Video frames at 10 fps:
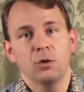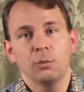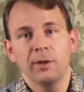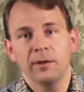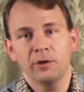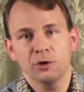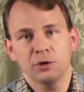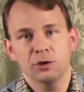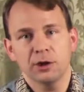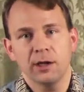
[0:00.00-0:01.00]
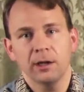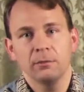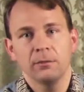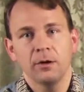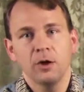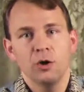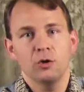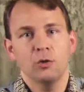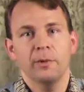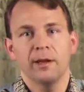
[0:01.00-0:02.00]
Don't play the church game.
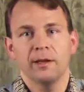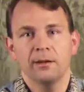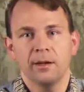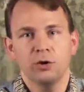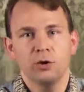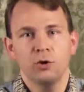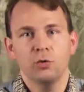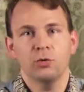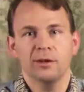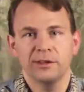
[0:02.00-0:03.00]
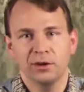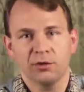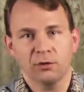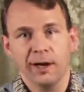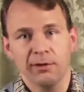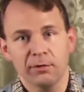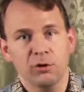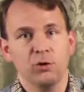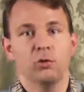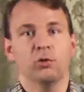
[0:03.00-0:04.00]
Don't be content to do religious rites,
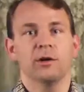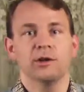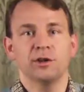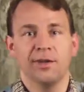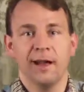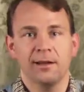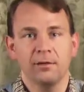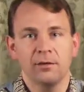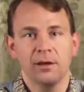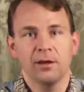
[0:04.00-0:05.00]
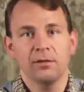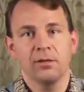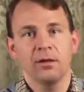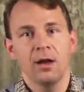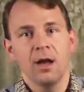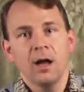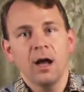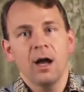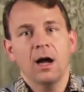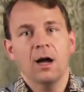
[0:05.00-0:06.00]
to do religious activities
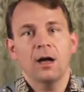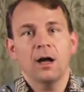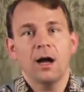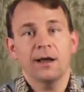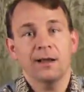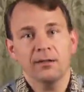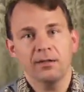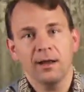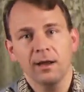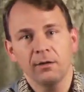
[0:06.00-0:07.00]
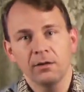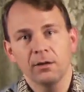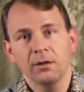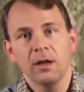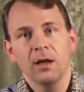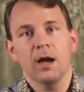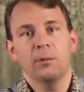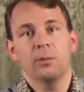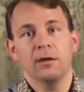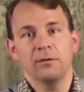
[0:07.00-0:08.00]
uh, get saved, I
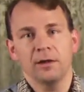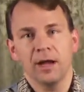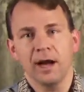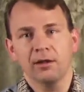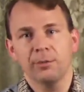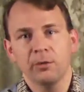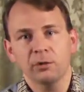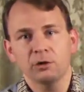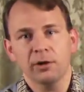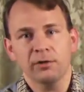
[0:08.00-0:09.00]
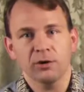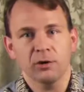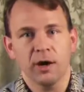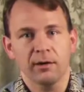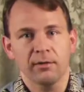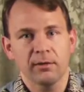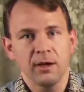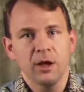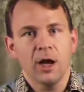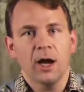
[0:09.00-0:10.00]
believe the gospel, trust in Christ.
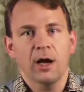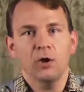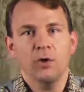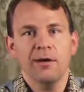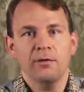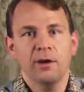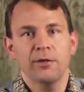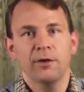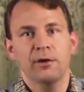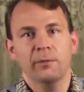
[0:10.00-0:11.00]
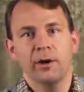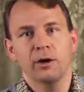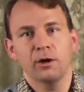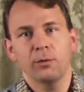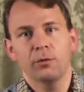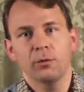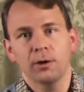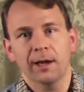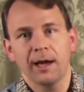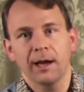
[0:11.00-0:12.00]
Uh, you have nothing to merit you
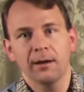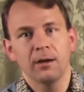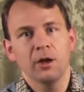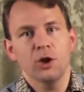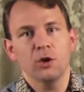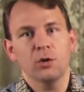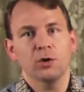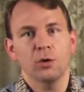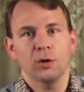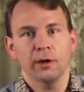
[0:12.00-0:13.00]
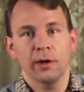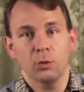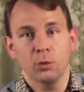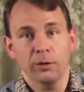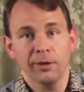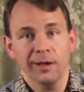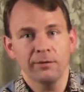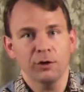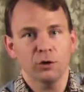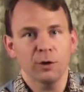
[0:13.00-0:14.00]
before God. You are totally unworthy.
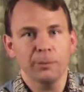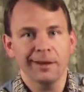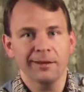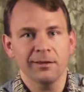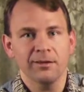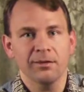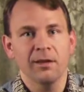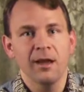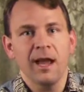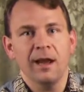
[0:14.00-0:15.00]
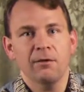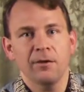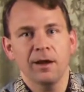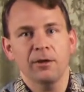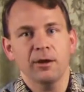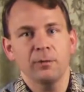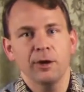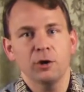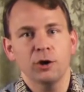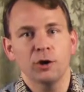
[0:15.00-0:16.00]
Even your repentance and faith can
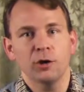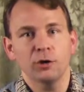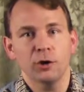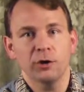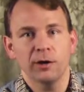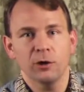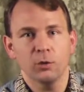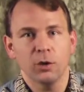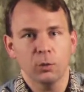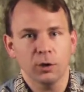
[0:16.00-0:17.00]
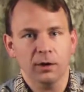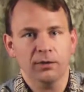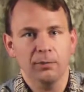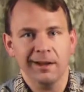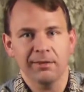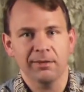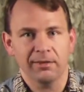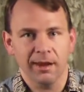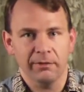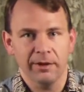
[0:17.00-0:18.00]
be tur- turned into a works-based
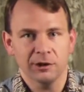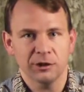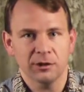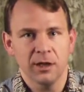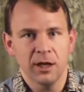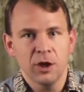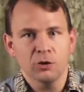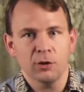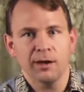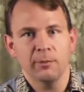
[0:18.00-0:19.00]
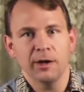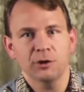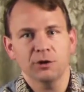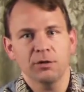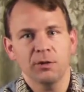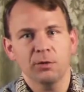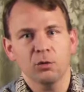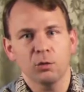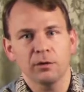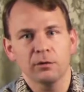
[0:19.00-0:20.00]
salvation, trying to measure some
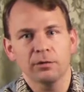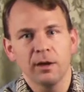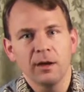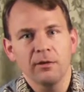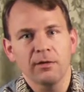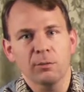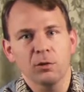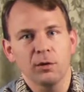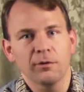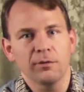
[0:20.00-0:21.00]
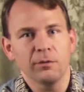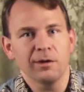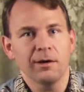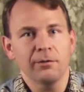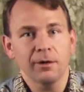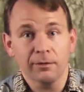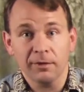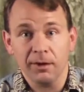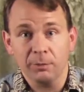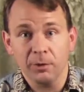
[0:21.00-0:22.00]
sort of some sort of level of
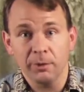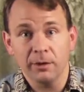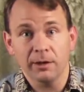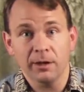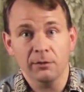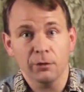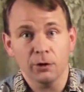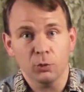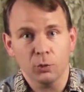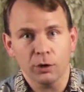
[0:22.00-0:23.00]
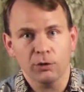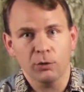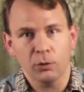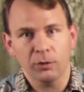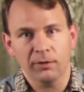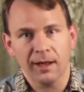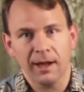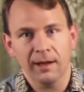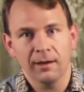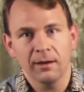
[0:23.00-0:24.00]
acceptability for your works towards
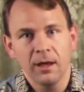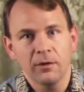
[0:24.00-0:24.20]
God.